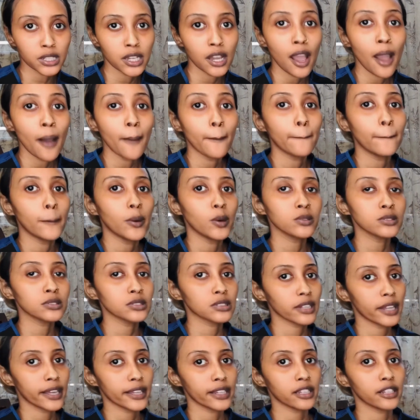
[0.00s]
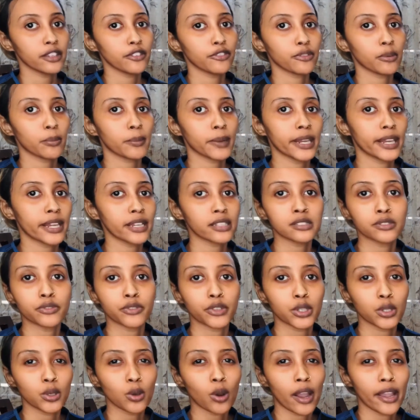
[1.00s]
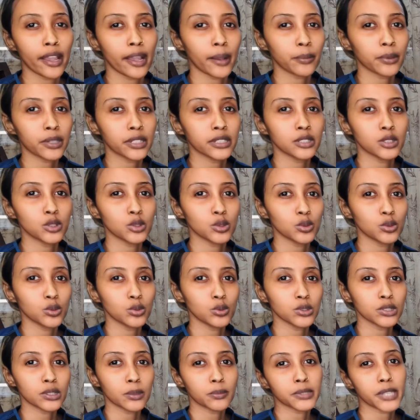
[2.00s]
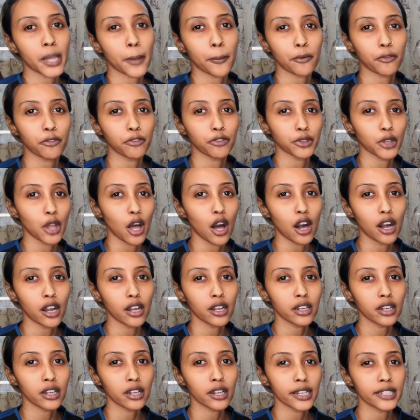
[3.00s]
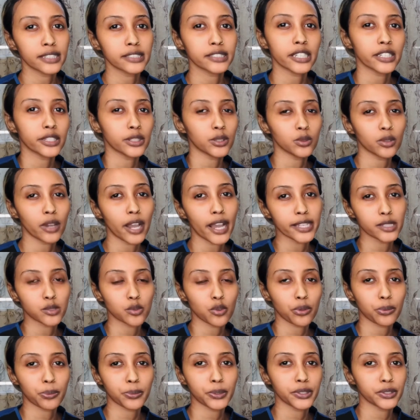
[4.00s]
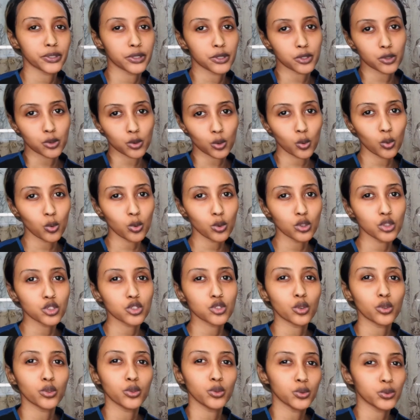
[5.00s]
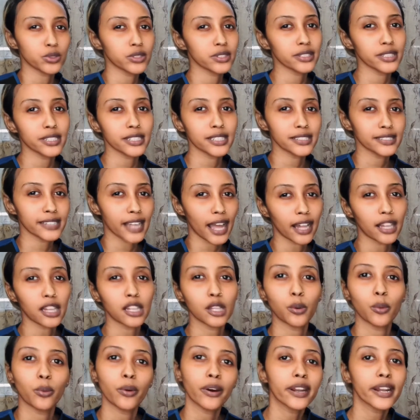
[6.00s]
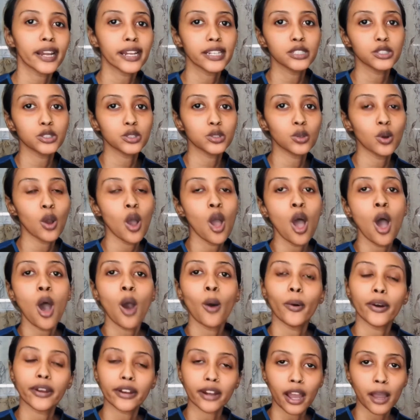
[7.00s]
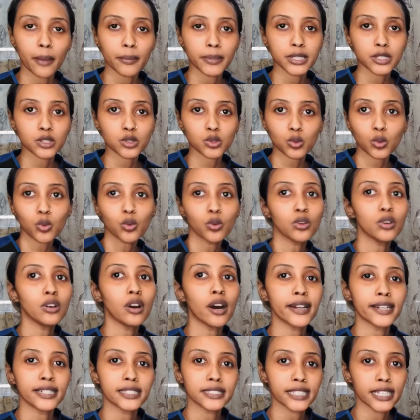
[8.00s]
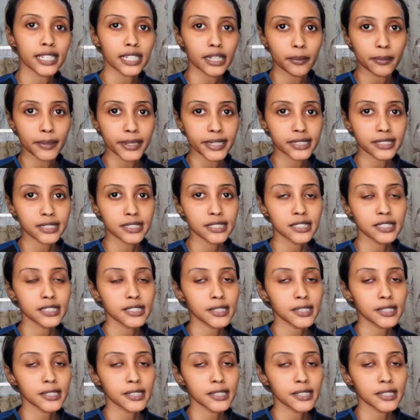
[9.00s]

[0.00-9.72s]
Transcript: Most likely for my next video, I am gonna do some type of vlog and take you guys with me to school so you see exactly what I do when I'm in school on a daily basis.